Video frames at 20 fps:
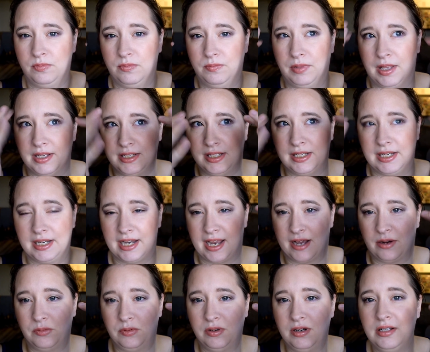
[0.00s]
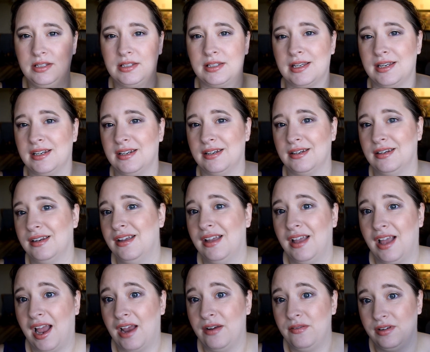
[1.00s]
blended it outwards, and
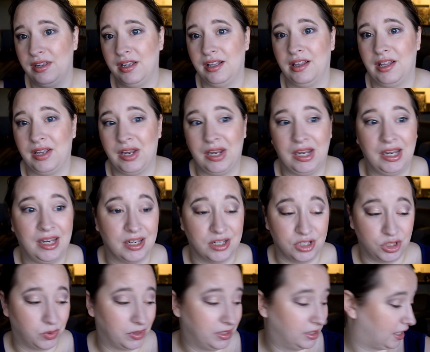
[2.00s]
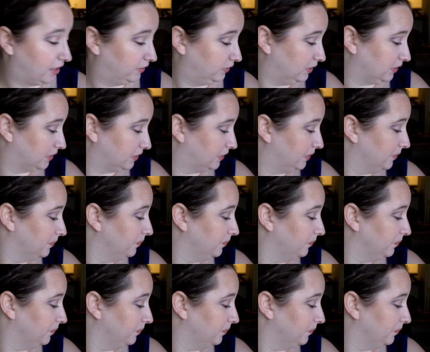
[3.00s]
I really enjoyed that look.